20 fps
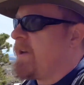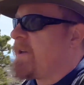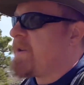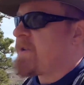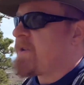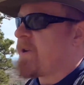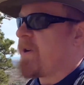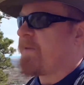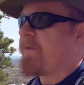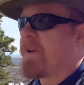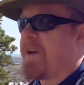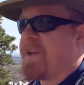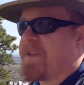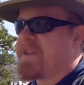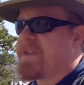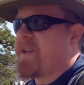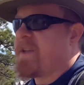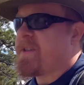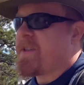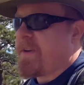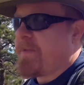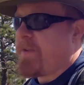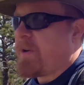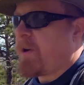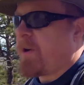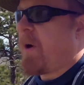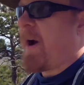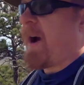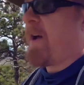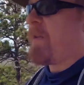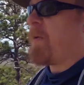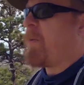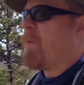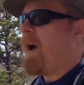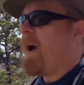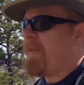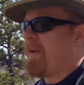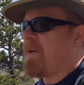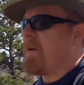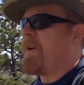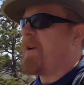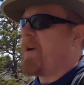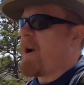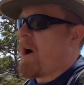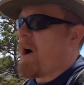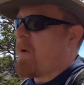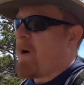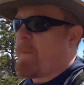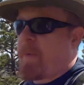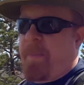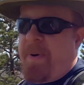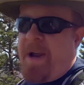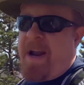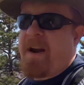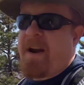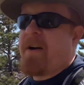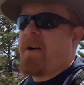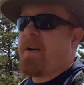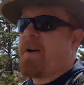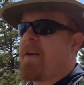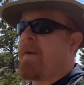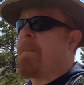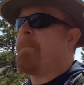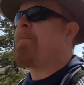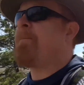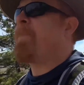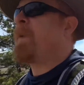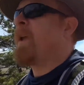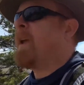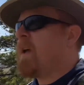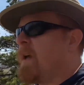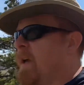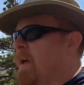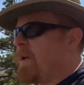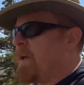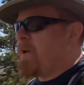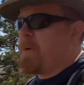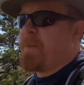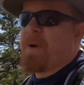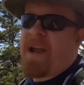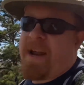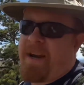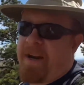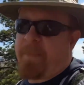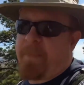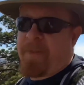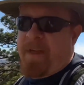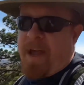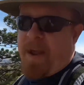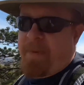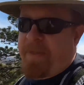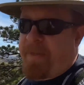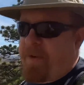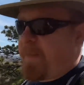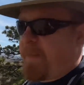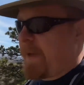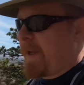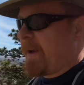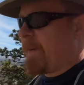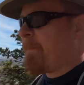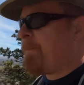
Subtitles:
So for instance, if you go out in the weather and you're not well prepared, you may end up with hypothermia.